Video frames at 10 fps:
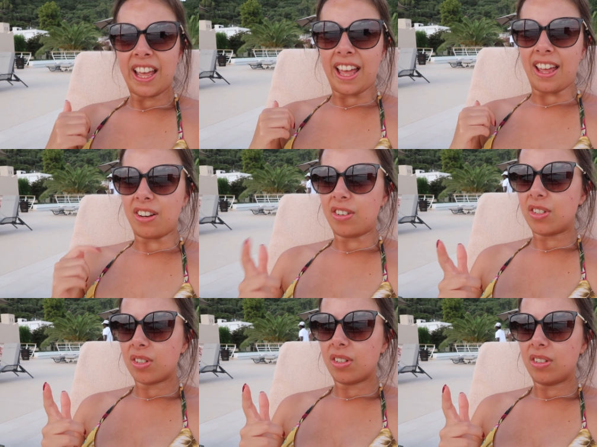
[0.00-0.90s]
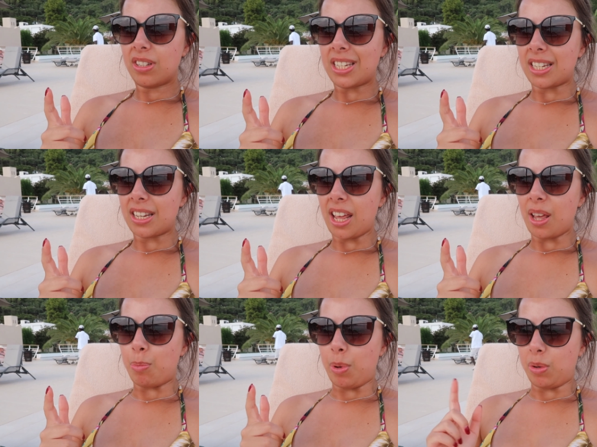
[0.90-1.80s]
and did
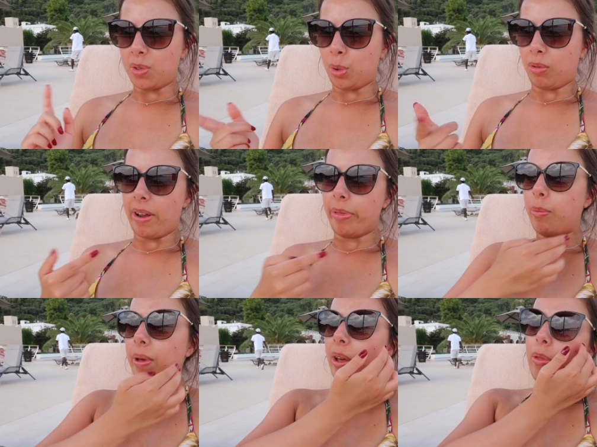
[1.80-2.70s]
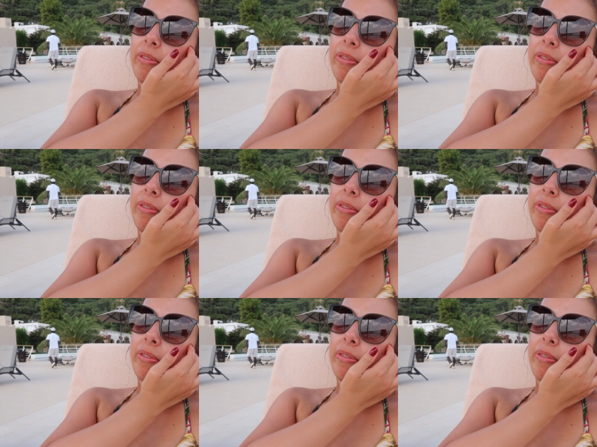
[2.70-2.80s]
a boat tour around the bay on